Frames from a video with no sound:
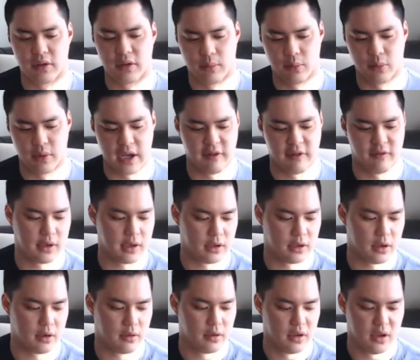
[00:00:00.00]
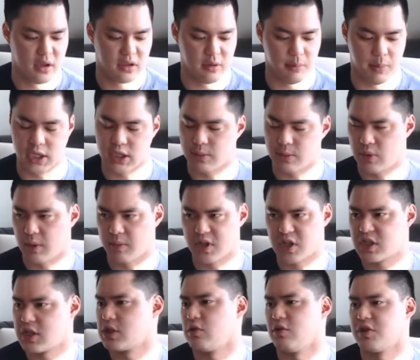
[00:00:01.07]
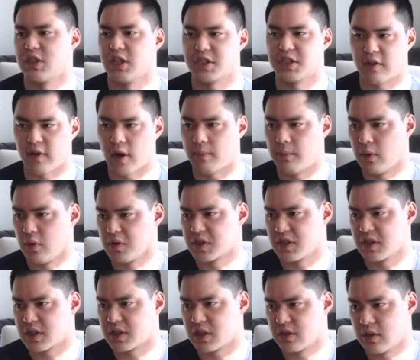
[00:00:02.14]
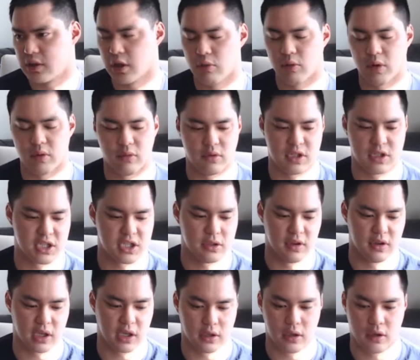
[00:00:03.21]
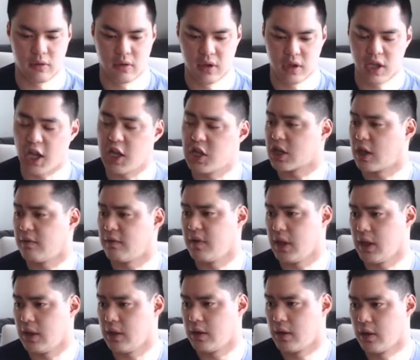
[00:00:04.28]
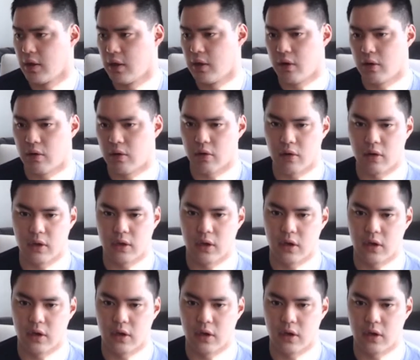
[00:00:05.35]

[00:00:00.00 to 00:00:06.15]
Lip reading: of them will have they pretty much just do cystic fibrosis. Another one would just do HIV or